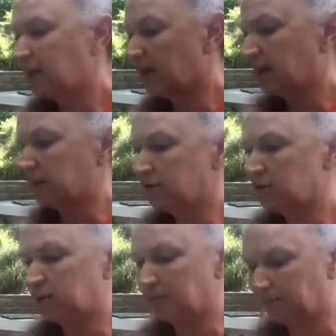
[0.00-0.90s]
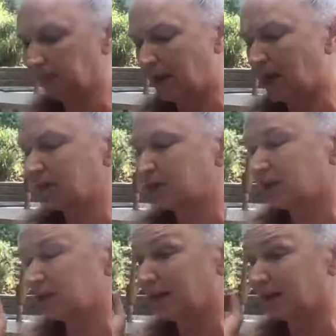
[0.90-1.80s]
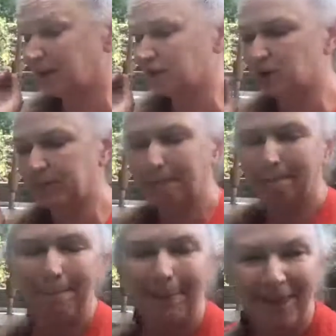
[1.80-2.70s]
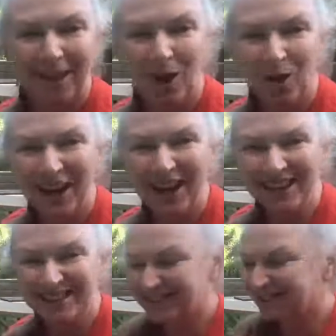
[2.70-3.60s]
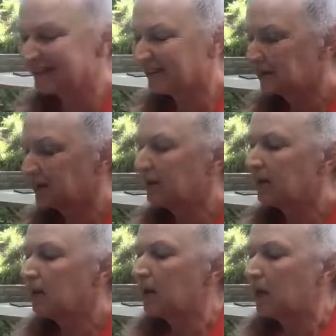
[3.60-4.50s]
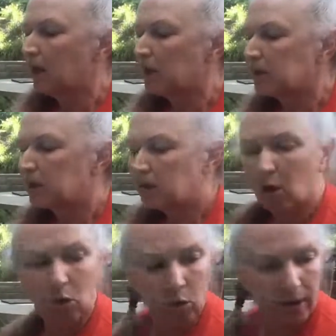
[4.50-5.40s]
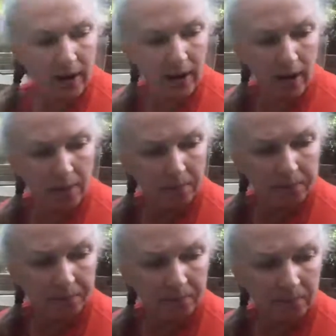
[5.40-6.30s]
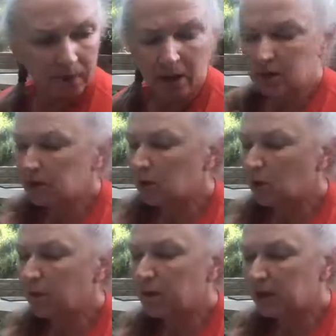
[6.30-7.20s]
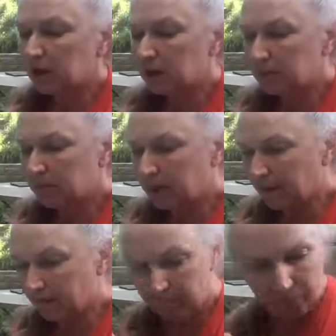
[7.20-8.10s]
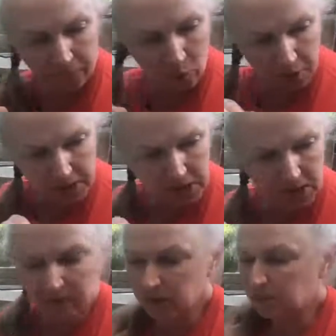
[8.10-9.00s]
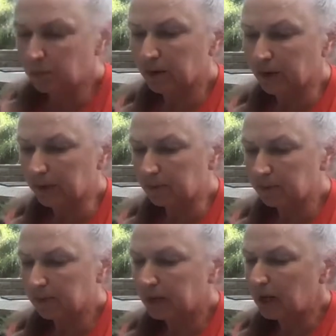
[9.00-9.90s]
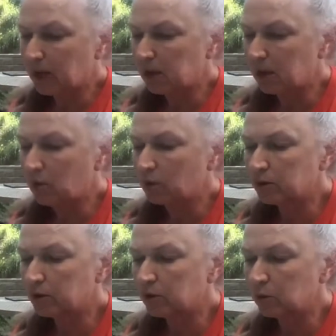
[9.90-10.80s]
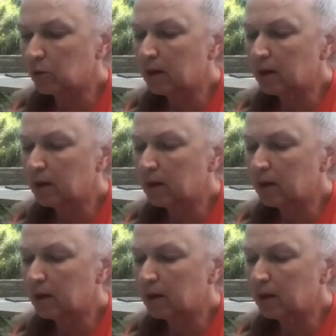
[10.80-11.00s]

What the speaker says: energy, into kinetic energy. Okay, so the force in the spring is equal to